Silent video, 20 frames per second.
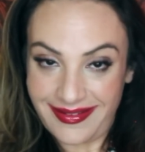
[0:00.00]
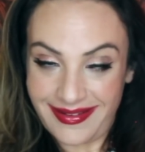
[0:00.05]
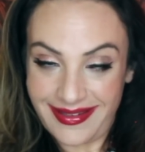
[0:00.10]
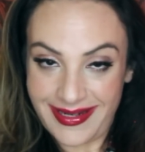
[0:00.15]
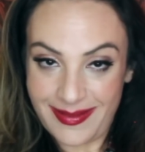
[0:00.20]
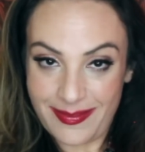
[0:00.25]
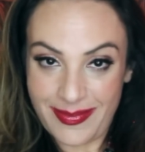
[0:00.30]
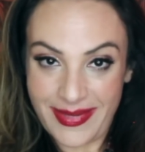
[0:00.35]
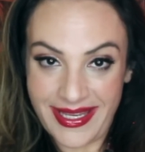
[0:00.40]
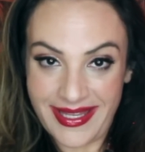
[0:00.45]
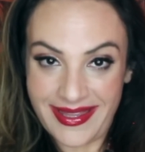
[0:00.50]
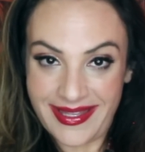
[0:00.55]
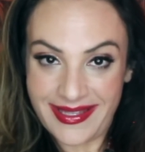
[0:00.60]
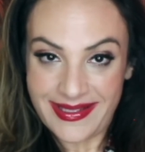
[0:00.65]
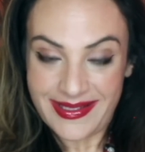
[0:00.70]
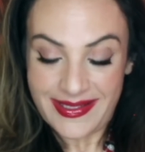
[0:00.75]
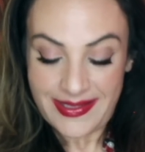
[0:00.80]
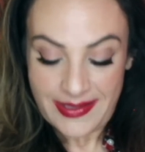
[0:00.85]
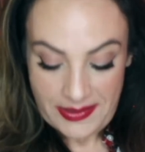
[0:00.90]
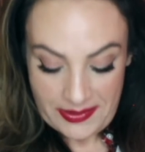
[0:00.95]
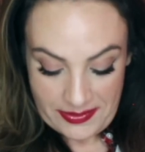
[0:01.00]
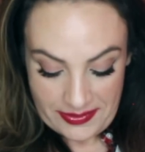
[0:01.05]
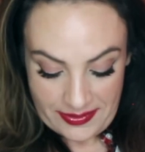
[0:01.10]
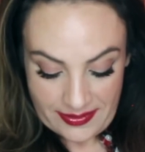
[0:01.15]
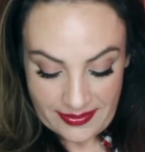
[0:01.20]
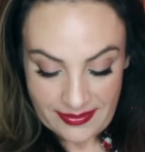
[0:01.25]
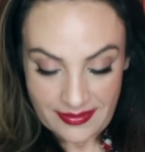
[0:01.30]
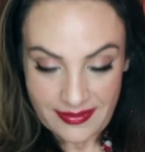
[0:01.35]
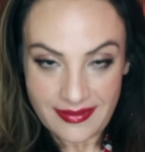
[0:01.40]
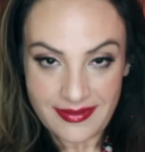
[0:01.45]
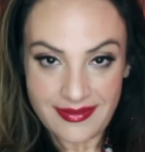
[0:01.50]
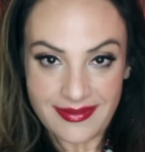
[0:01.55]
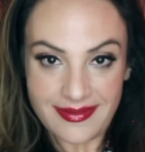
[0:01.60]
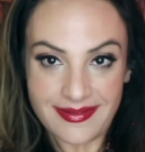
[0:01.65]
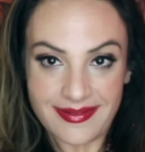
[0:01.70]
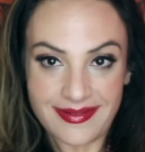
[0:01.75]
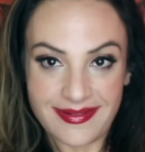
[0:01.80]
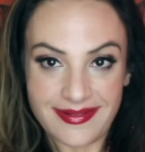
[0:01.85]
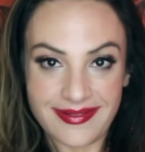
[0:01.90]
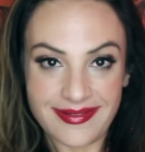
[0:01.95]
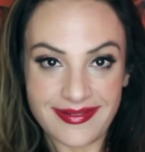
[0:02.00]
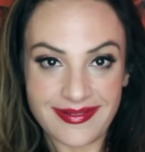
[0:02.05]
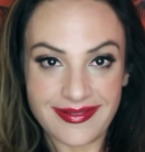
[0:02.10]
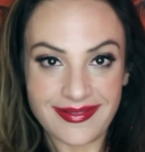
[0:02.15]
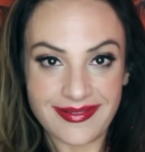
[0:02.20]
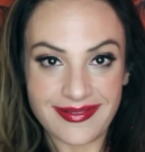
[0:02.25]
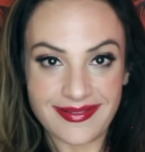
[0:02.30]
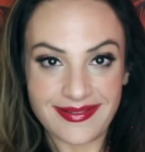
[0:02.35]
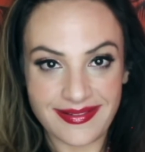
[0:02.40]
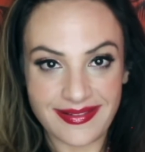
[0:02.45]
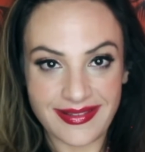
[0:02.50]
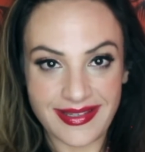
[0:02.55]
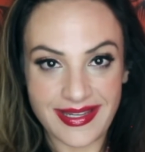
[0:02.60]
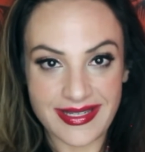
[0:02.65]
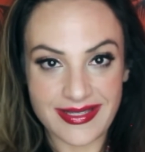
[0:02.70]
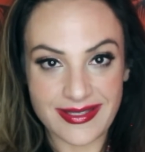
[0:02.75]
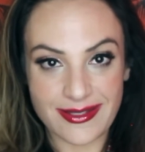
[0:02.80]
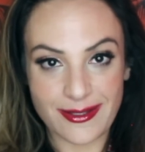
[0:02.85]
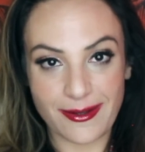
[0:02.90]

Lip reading: In a bathing suit? Because